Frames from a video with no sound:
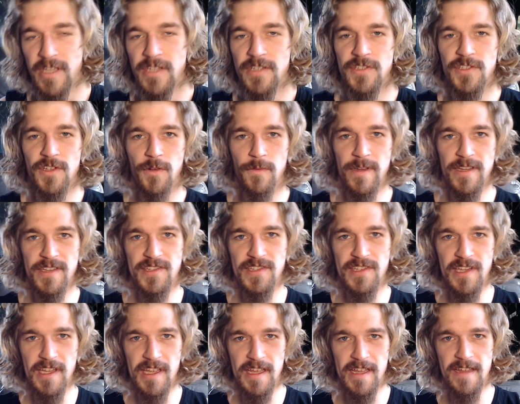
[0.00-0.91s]
So we
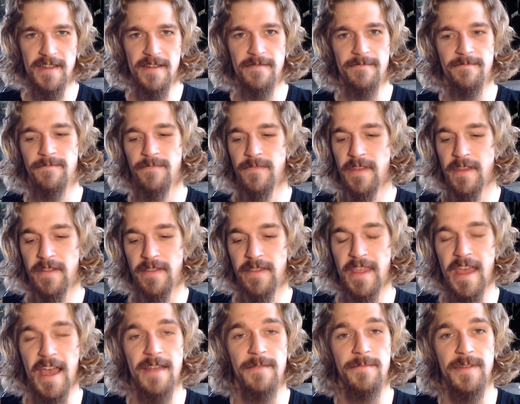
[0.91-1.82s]
see
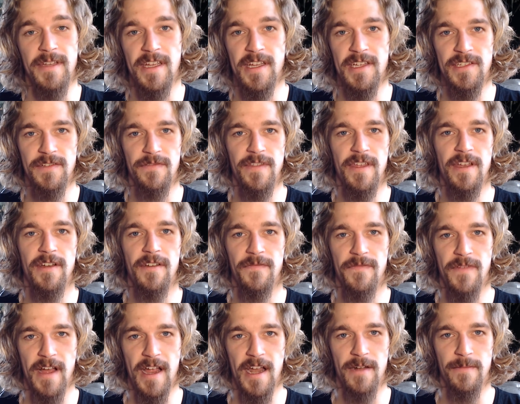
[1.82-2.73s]
that because of their
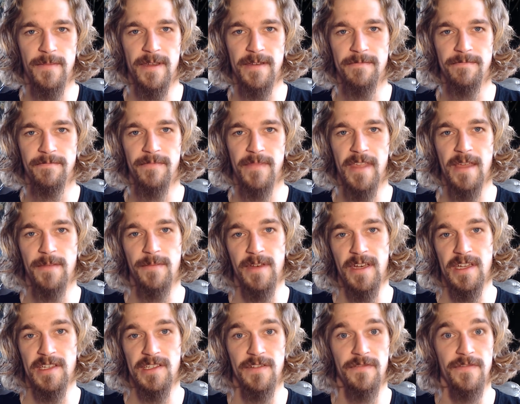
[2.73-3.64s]
environment and
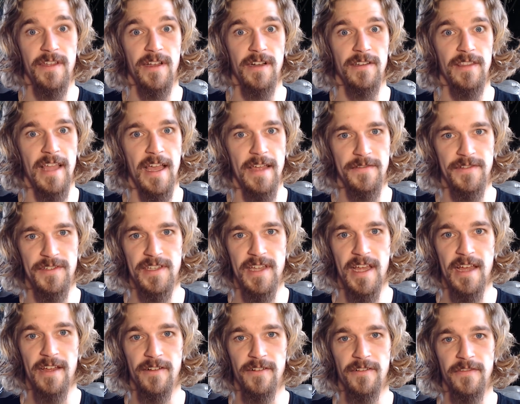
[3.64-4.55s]
because of their
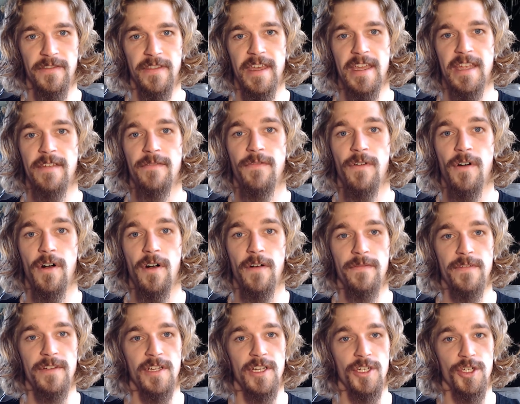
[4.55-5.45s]
lifestyle, they
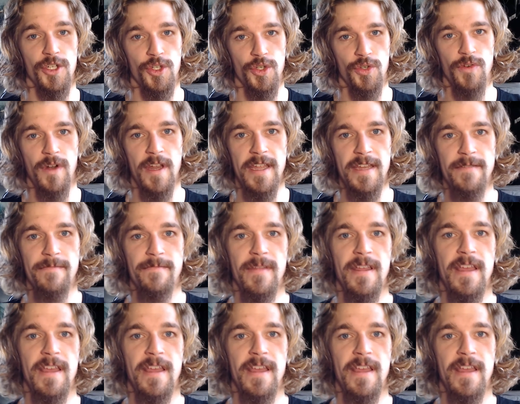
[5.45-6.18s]
evolved a trait